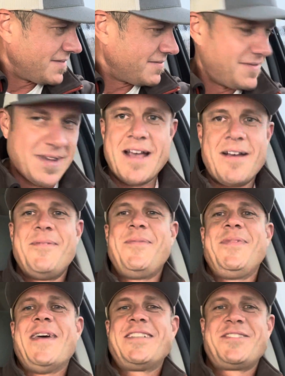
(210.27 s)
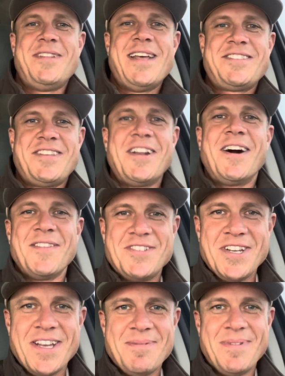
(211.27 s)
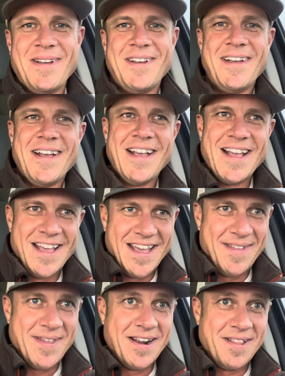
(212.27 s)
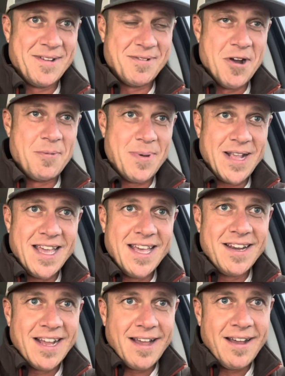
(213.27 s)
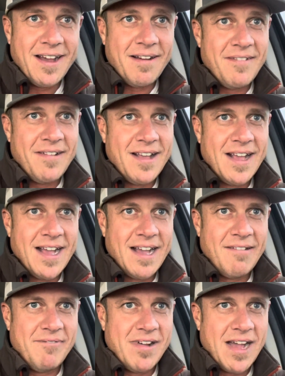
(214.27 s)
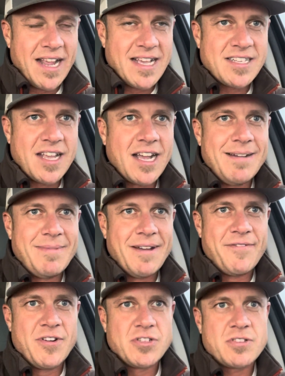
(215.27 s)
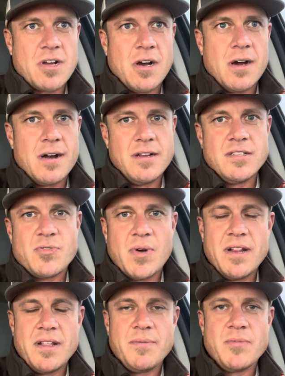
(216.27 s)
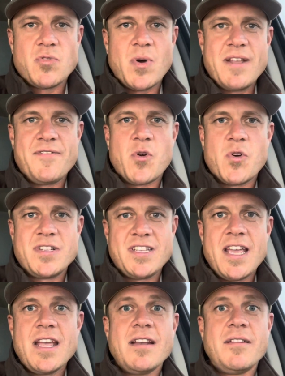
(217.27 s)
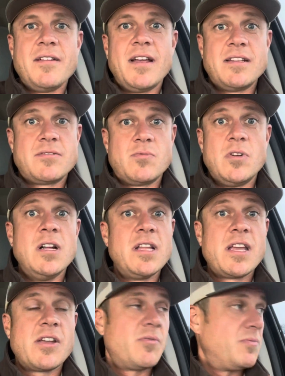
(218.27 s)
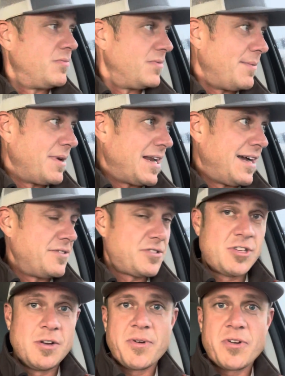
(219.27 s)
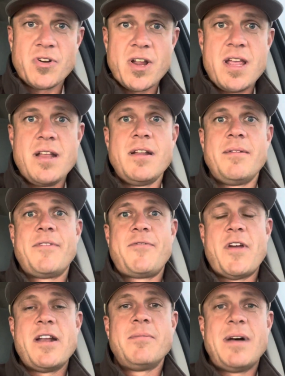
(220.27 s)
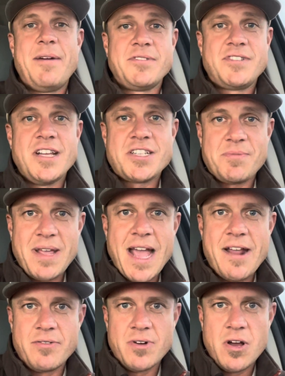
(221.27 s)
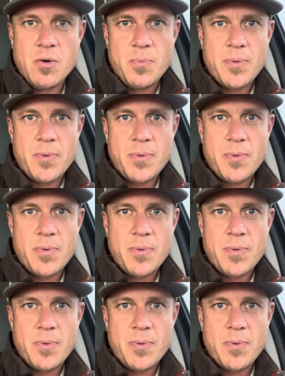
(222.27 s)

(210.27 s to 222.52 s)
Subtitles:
yeah, that's it on the gym. And then on the roping end, I guess I got my first card in 2014 as really, I mean, I was super green, and my friend of mine was teaching me how to rope,